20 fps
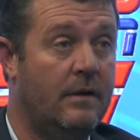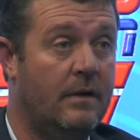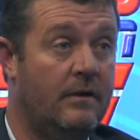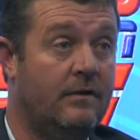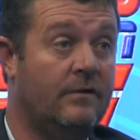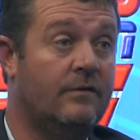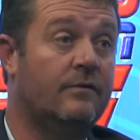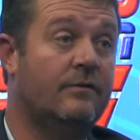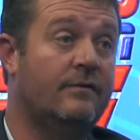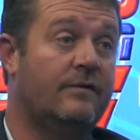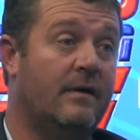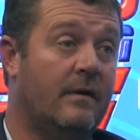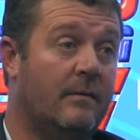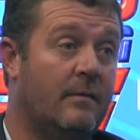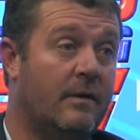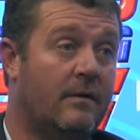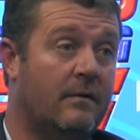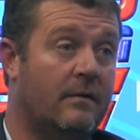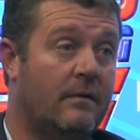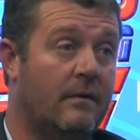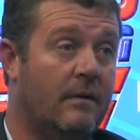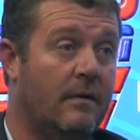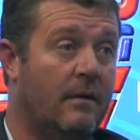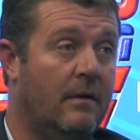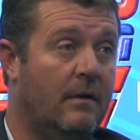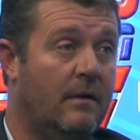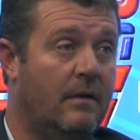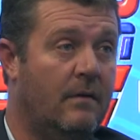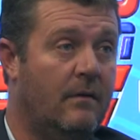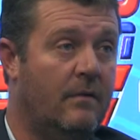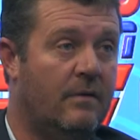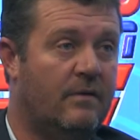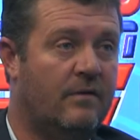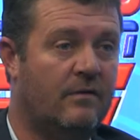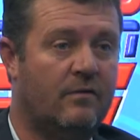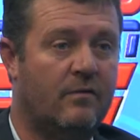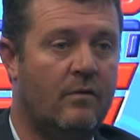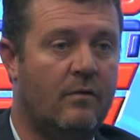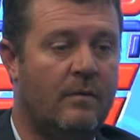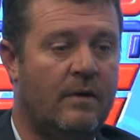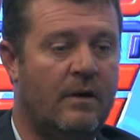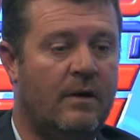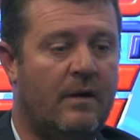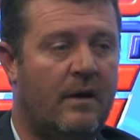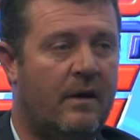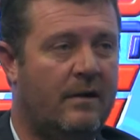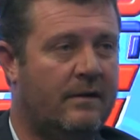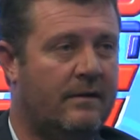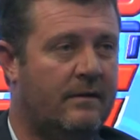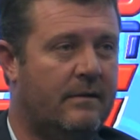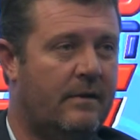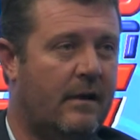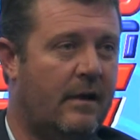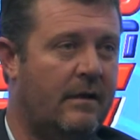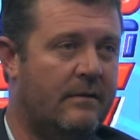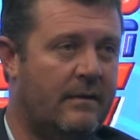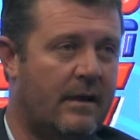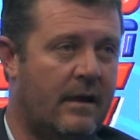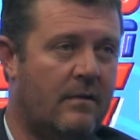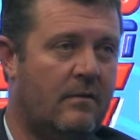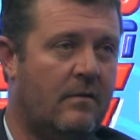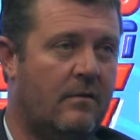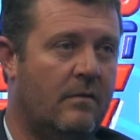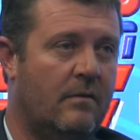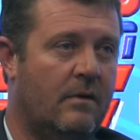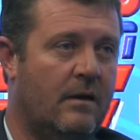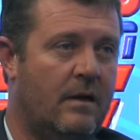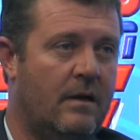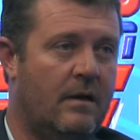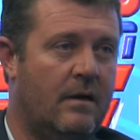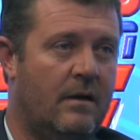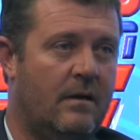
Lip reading: inshore segment, which is normally light tackle,